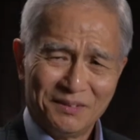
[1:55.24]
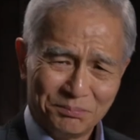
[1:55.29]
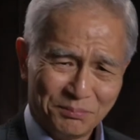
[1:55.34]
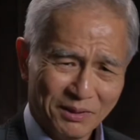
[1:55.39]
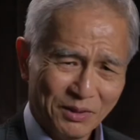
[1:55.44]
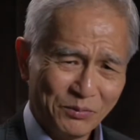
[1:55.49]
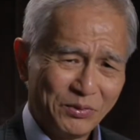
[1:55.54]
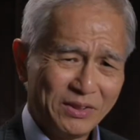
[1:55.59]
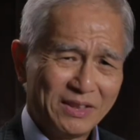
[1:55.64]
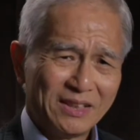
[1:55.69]

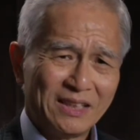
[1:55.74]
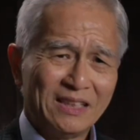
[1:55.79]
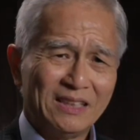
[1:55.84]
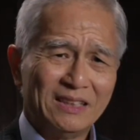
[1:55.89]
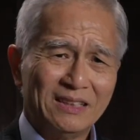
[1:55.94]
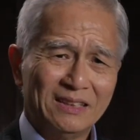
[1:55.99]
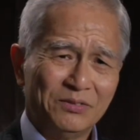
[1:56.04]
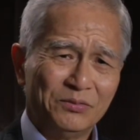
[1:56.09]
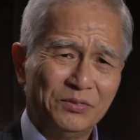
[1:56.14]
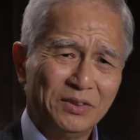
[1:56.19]
But with
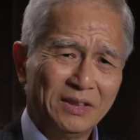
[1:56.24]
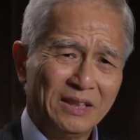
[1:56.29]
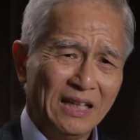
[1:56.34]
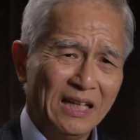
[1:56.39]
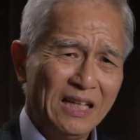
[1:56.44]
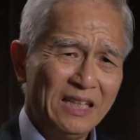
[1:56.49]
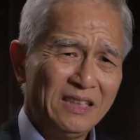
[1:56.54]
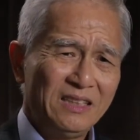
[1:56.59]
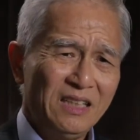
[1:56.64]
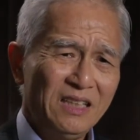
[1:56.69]

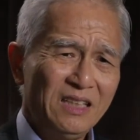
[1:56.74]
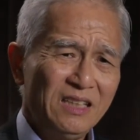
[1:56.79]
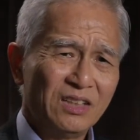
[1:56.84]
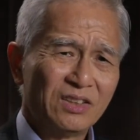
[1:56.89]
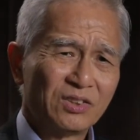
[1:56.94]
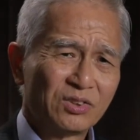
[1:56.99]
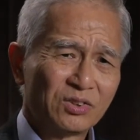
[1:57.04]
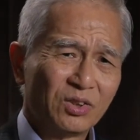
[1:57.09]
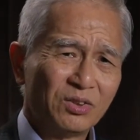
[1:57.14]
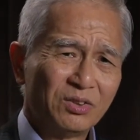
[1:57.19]
18
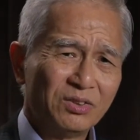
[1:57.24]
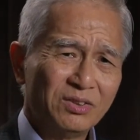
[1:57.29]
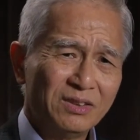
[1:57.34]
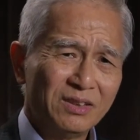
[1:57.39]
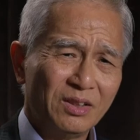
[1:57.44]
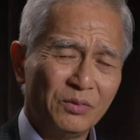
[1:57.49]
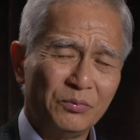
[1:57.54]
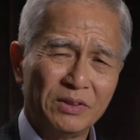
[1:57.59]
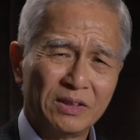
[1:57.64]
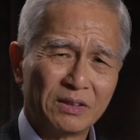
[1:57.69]
years old,
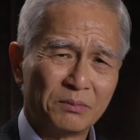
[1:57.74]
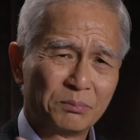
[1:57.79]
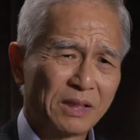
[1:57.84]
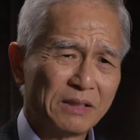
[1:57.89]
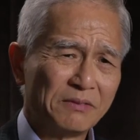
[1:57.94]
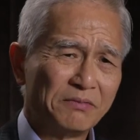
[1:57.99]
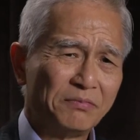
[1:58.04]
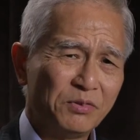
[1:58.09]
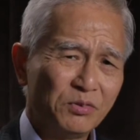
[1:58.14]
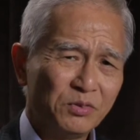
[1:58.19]
with a
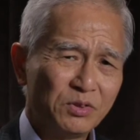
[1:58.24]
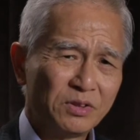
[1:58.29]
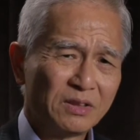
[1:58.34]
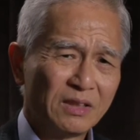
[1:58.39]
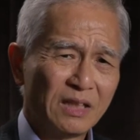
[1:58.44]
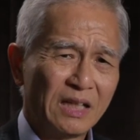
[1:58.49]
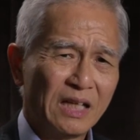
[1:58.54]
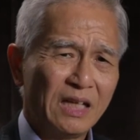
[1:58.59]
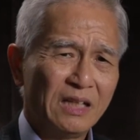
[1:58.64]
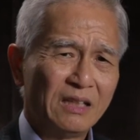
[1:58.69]
bright future
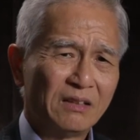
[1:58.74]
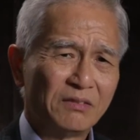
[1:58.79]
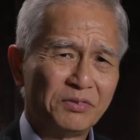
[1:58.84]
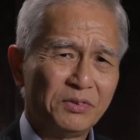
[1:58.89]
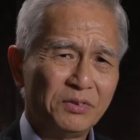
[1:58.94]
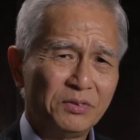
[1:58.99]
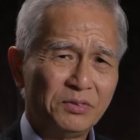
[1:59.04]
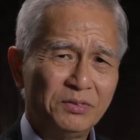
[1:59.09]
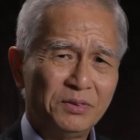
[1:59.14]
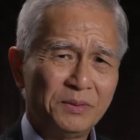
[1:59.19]
ahead of
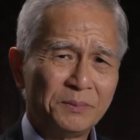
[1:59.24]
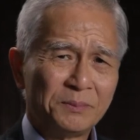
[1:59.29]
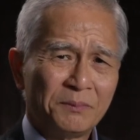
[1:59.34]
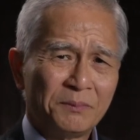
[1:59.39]
you,